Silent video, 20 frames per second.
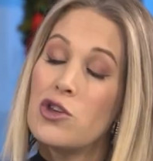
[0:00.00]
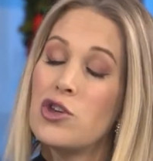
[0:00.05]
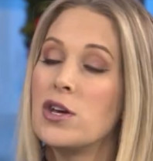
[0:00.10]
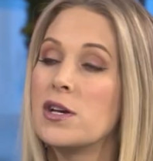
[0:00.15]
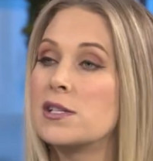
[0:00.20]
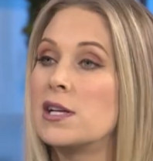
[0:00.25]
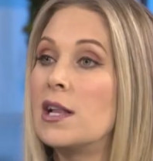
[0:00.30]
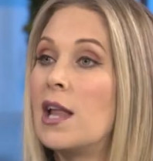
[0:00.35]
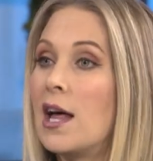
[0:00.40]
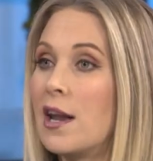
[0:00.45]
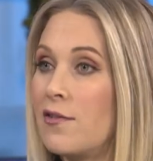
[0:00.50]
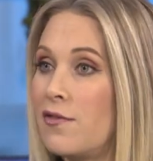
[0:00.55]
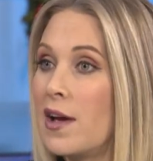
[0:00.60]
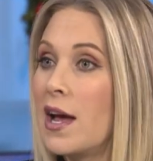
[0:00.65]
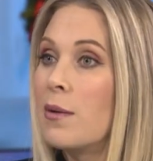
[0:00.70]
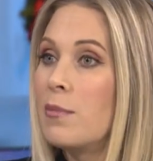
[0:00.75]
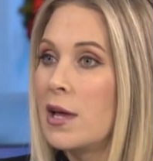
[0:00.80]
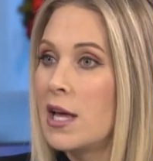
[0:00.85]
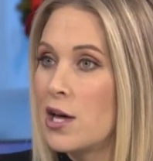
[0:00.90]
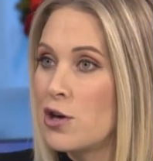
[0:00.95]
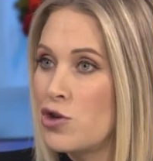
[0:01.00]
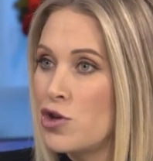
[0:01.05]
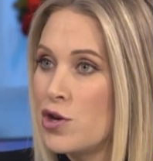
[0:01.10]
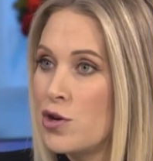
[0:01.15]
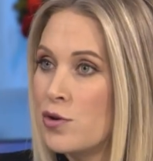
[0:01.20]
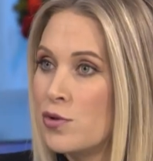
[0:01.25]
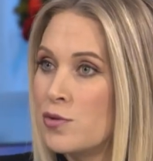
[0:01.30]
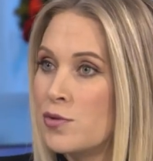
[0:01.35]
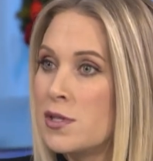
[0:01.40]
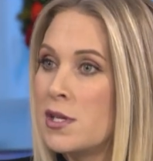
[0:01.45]
she has a lot of family
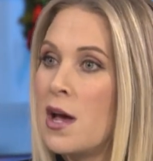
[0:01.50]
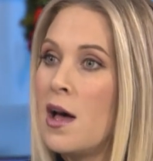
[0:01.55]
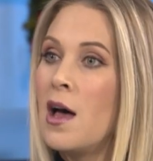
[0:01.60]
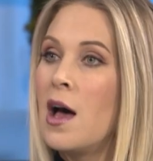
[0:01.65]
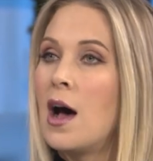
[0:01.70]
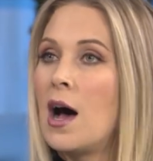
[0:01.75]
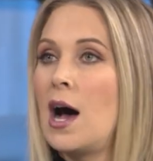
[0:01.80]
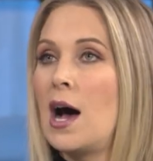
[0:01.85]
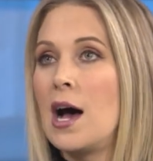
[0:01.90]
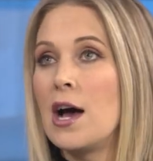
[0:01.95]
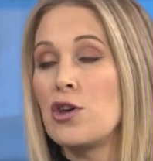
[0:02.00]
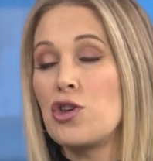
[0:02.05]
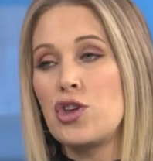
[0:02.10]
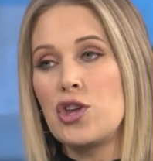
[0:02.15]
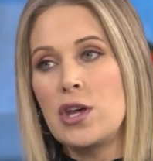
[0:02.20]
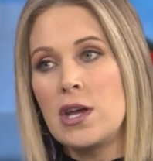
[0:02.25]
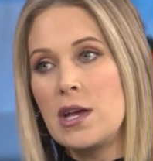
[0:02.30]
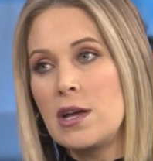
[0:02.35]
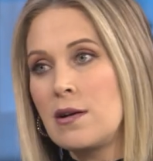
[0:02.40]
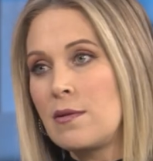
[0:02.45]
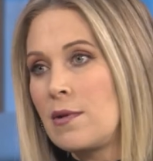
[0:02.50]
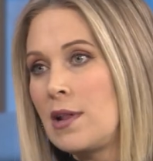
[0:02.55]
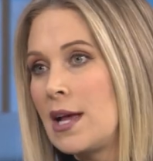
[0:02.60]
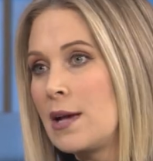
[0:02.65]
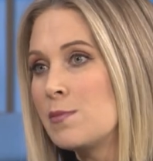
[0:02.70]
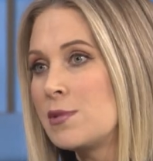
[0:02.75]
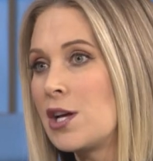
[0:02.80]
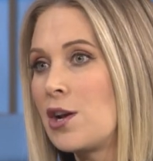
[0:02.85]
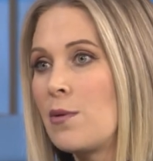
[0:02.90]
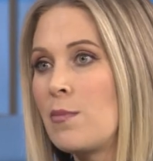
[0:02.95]
issues. Uh, she
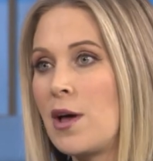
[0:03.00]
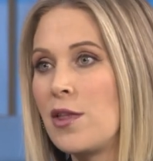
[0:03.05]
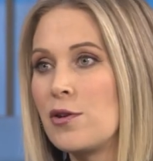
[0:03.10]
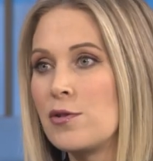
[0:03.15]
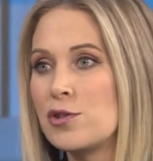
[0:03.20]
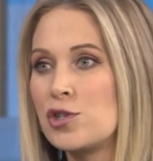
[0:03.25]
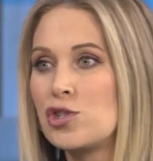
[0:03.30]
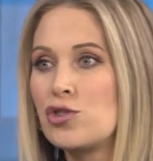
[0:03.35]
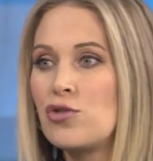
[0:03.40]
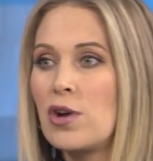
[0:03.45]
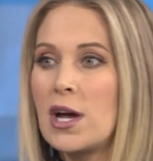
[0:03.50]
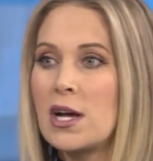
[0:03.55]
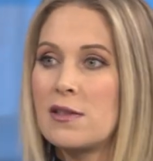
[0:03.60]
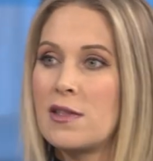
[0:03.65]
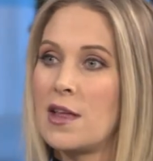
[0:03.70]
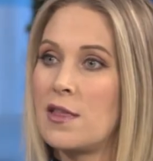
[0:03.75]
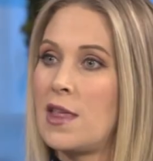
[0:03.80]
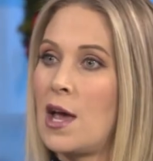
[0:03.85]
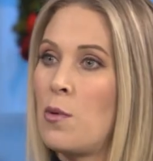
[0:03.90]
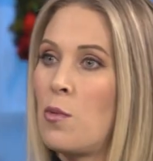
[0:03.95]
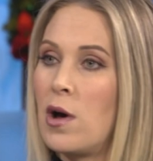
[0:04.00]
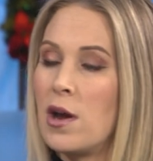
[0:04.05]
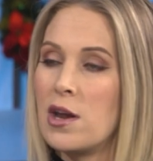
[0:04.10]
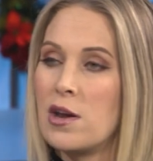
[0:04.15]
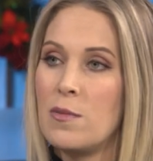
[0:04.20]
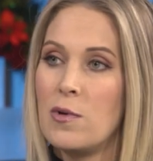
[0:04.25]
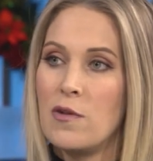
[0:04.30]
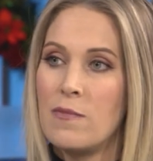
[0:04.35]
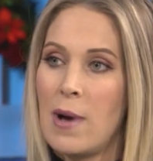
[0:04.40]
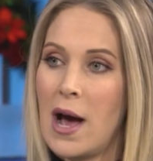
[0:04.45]
claims that her mother is strict, that they
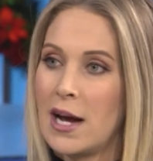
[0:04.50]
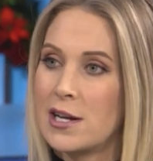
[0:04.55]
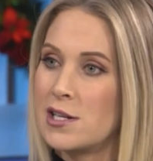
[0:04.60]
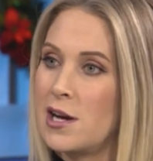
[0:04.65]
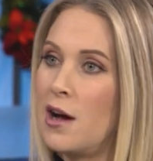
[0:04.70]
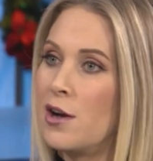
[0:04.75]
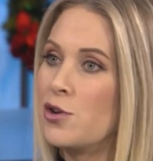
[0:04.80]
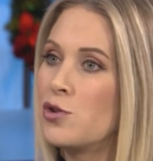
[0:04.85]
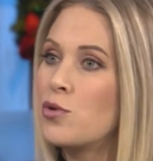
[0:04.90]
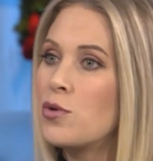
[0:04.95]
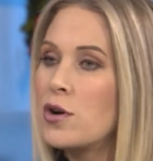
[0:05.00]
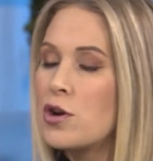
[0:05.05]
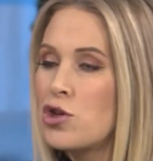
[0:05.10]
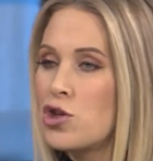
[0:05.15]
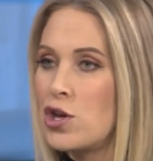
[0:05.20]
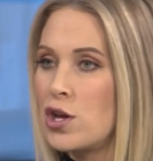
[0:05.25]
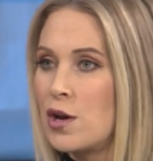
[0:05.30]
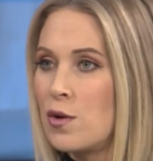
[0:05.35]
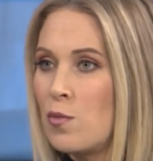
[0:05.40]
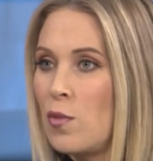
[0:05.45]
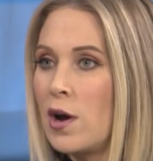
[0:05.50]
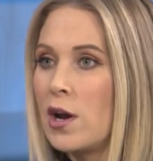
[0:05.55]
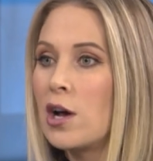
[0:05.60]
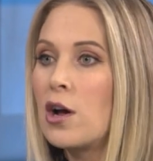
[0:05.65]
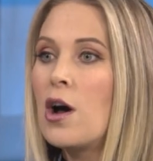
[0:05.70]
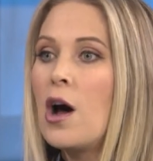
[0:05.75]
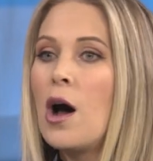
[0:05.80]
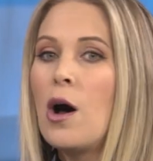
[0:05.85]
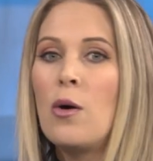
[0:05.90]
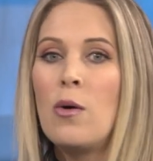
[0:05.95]
wanted to move back to Honduras. She didn't want to
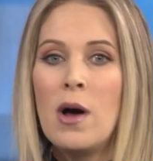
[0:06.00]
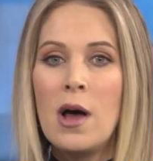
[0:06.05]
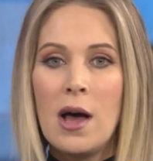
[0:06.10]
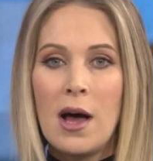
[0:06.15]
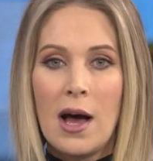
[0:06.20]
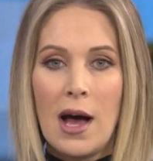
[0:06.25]
go.